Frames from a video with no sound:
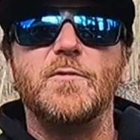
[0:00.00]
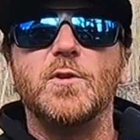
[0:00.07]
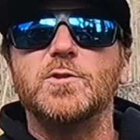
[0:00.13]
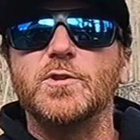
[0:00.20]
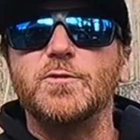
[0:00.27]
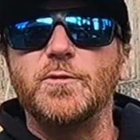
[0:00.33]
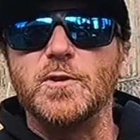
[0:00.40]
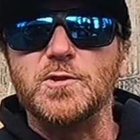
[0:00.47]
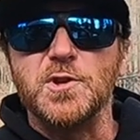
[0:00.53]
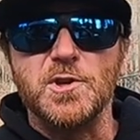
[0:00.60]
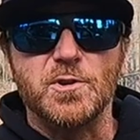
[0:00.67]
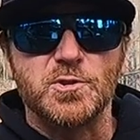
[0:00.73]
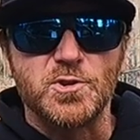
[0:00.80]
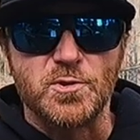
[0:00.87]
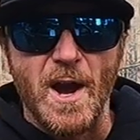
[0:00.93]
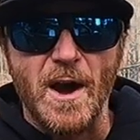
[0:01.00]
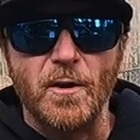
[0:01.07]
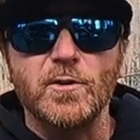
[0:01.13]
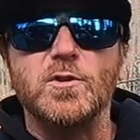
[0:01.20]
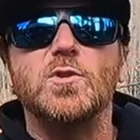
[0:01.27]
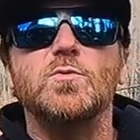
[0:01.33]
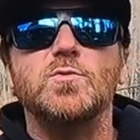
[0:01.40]
If you're just fishing your
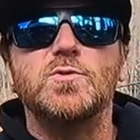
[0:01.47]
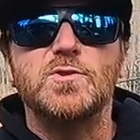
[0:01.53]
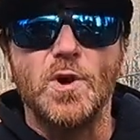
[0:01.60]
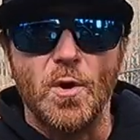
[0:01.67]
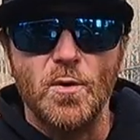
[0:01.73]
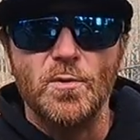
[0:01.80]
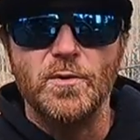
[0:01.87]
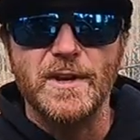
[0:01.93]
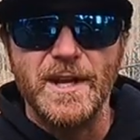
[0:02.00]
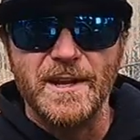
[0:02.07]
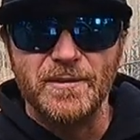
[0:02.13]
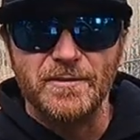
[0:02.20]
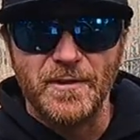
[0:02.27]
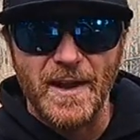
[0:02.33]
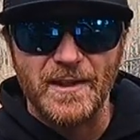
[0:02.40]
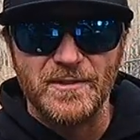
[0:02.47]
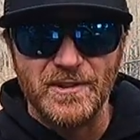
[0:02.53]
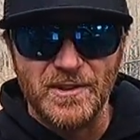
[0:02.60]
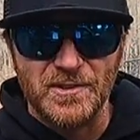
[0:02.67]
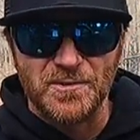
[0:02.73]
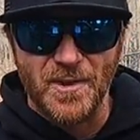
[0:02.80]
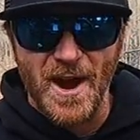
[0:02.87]
trout, you don't need a
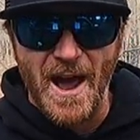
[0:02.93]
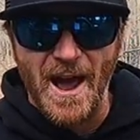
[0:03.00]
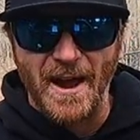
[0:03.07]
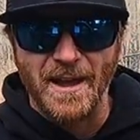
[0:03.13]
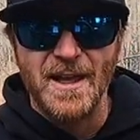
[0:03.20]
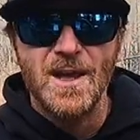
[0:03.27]
fancy drag.